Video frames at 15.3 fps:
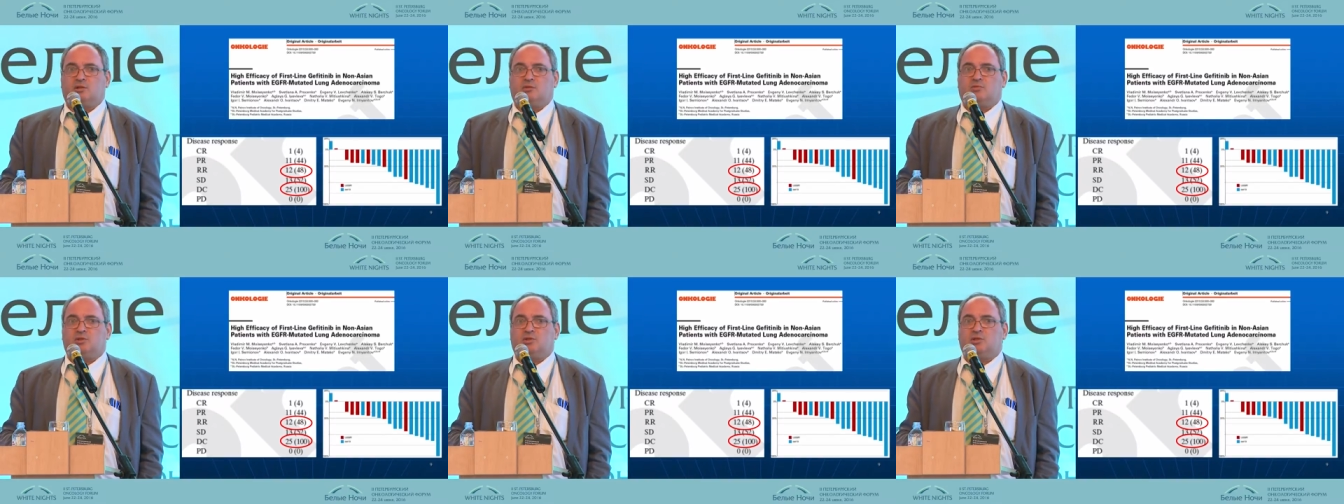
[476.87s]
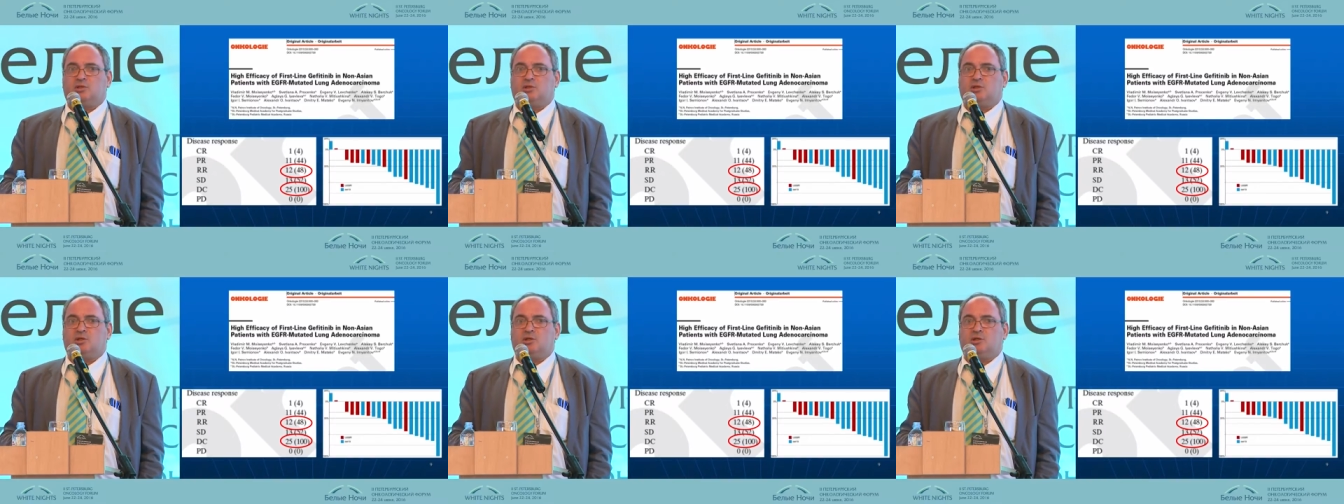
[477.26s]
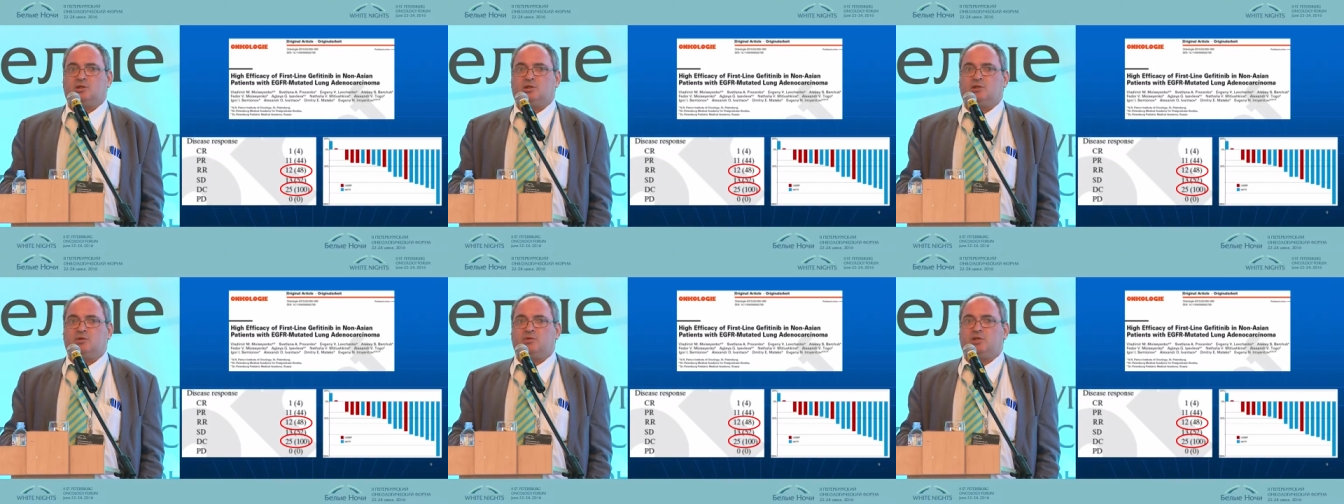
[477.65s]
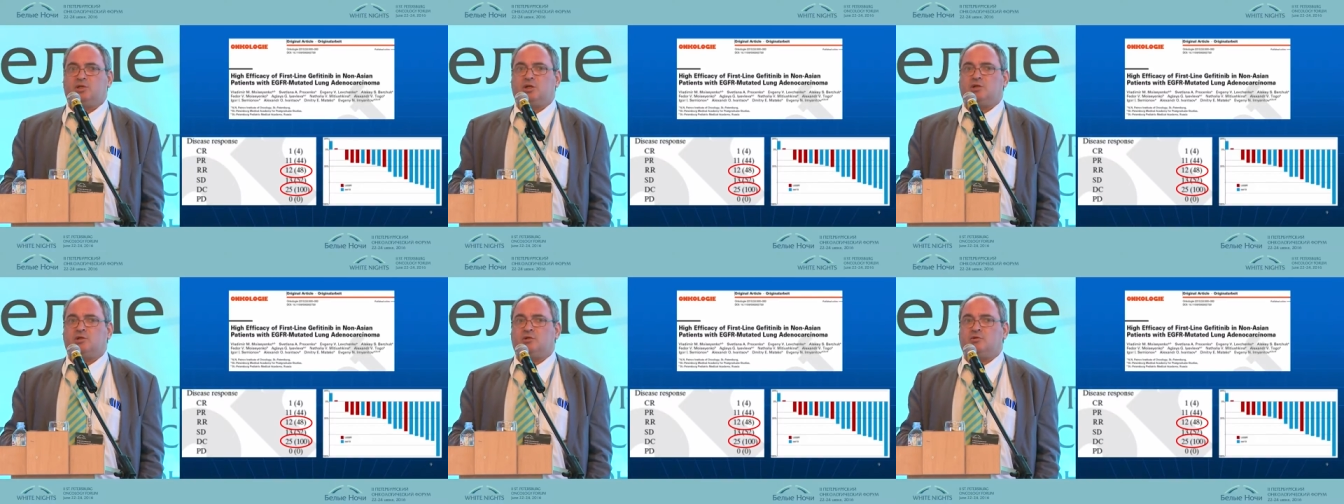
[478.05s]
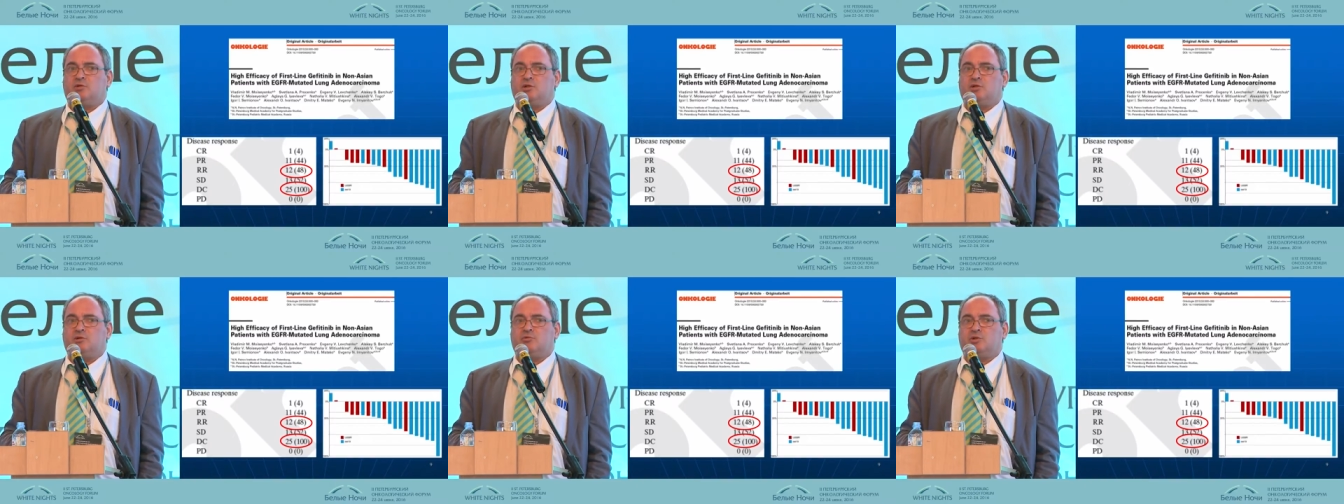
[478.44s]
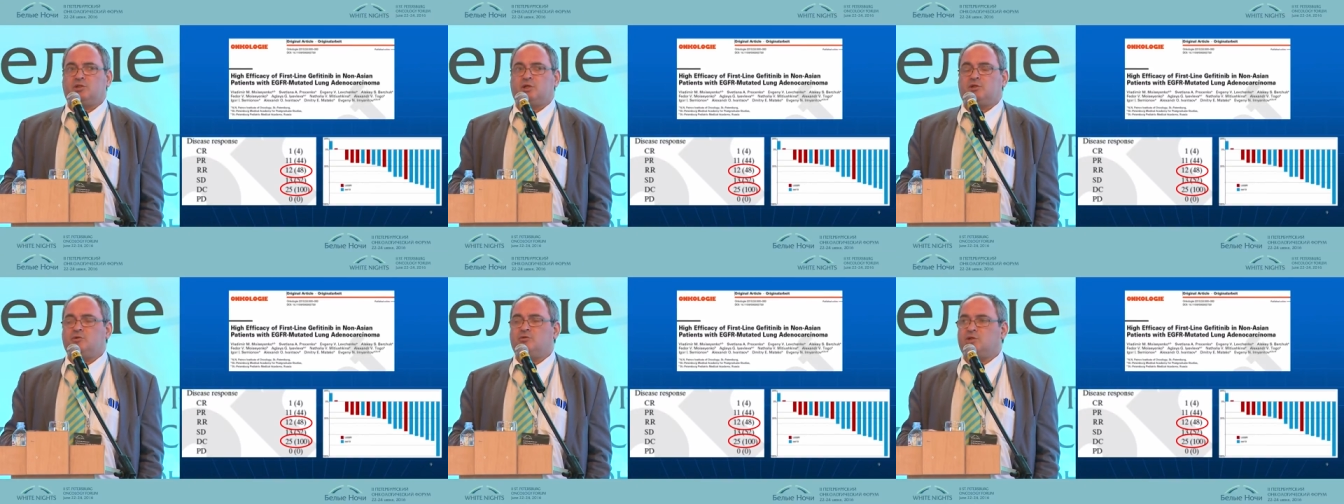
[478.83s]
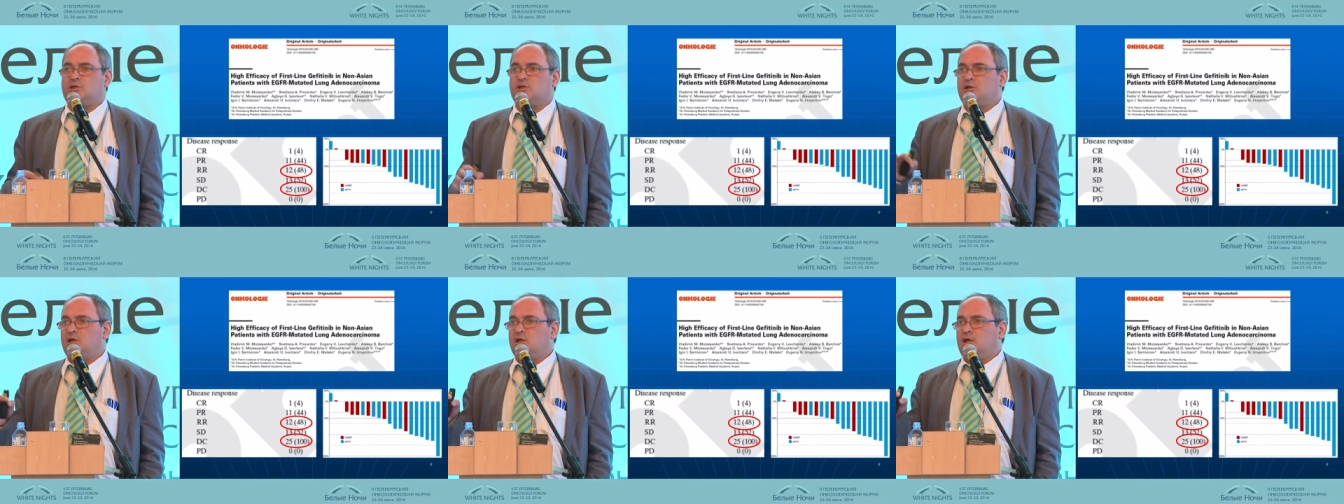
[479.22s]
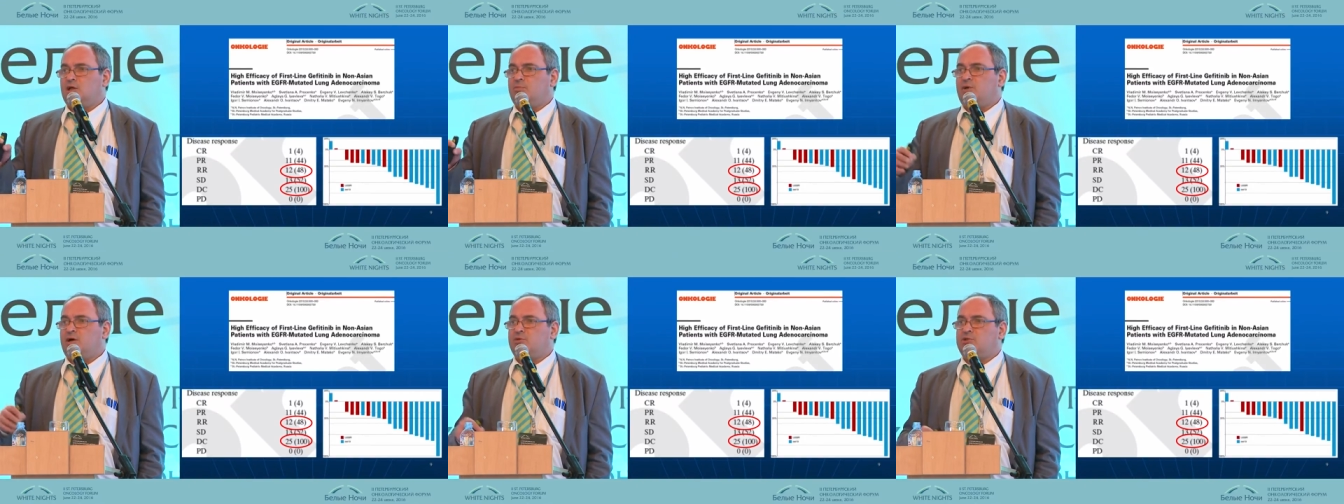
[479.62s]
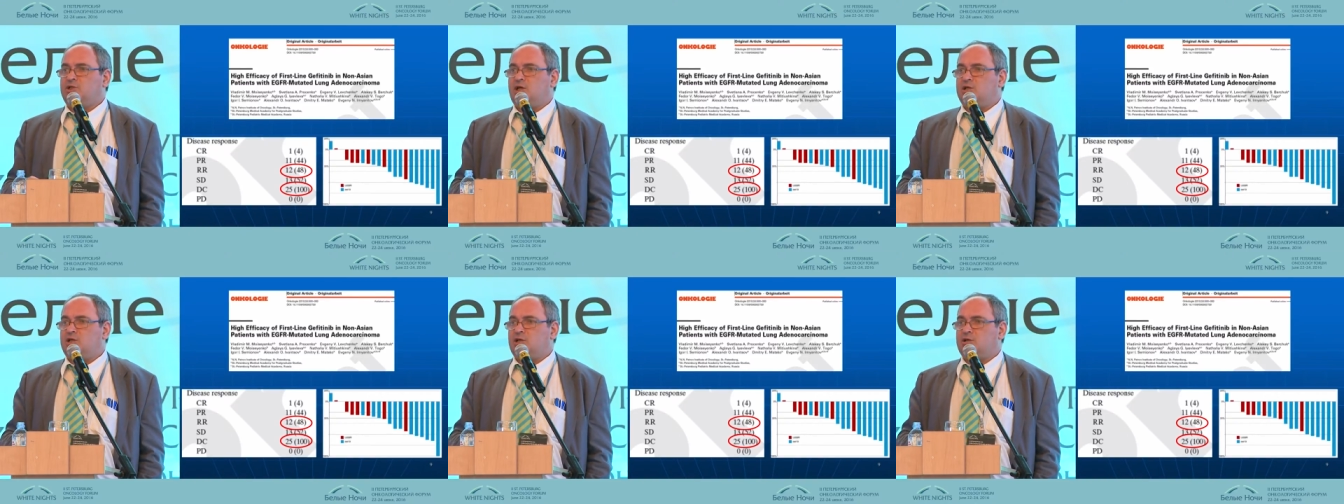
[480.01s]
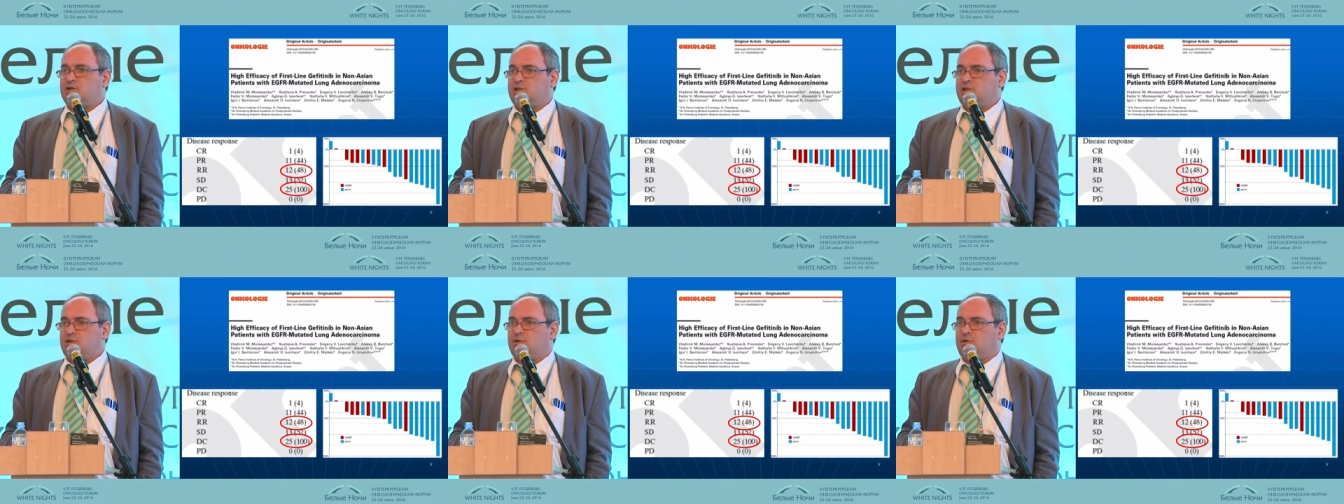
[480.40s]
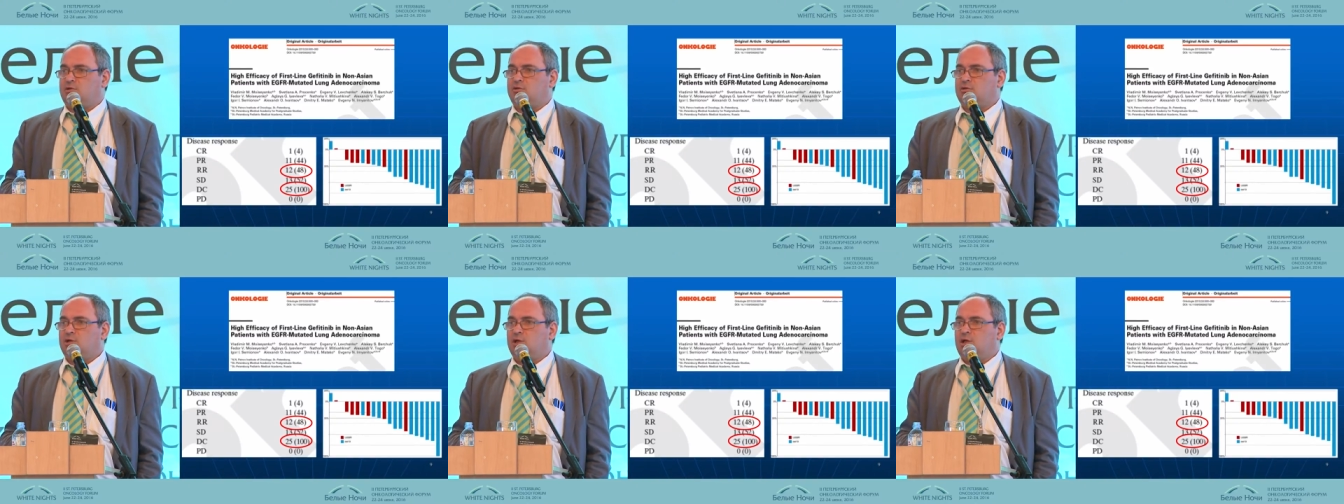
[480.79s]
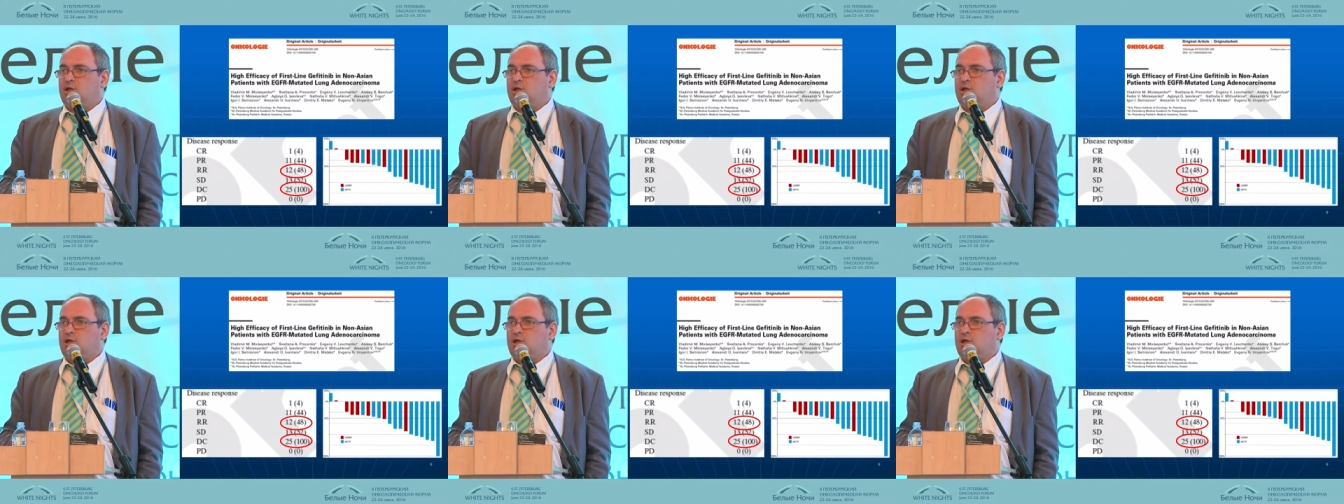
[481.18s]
was uh, which occur was occurring about ten years ago,